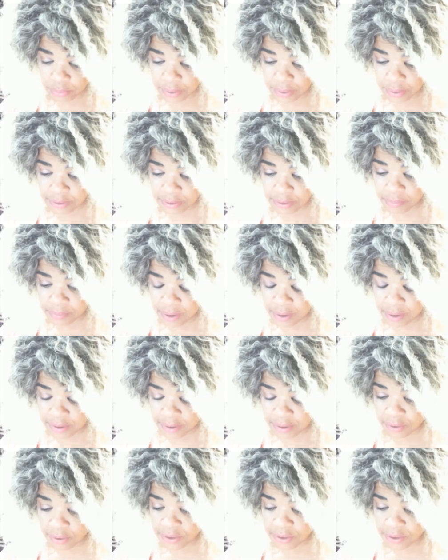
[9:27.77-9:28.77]
That's
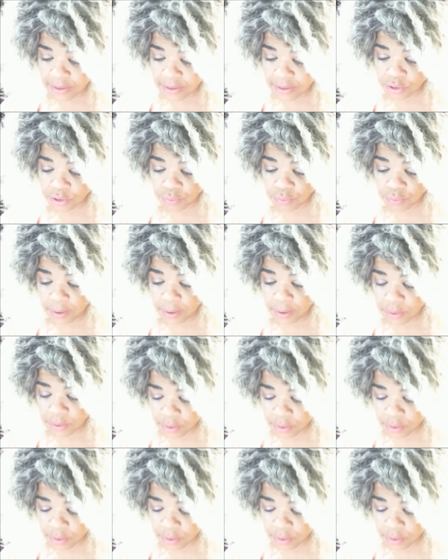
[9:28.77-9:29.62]
amazing because that's a trine to